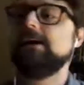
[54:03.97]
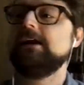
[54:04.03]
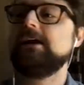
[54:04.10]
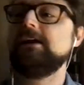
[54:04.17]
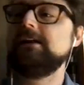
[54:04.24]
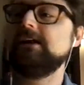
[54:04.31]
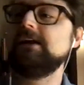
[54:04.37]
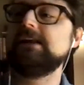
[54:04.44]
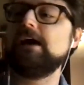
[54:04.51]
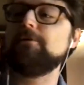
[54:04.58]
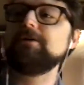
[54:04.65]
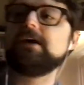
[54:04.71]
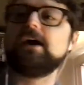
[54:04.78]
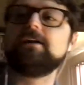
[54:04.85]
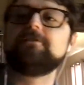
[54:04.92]
And that
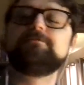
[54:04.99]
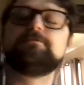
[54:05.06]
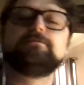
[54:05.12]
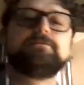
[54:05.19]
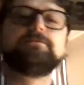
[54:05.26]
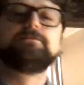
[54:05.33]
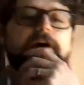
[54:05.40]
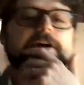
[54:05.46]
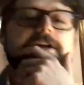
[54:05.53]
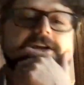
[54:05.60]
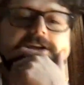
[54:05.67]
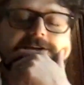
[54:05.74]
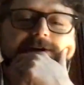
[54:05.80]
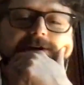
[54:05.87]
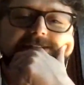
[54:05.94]
would kind of mark
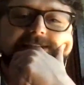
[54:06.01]
it, right?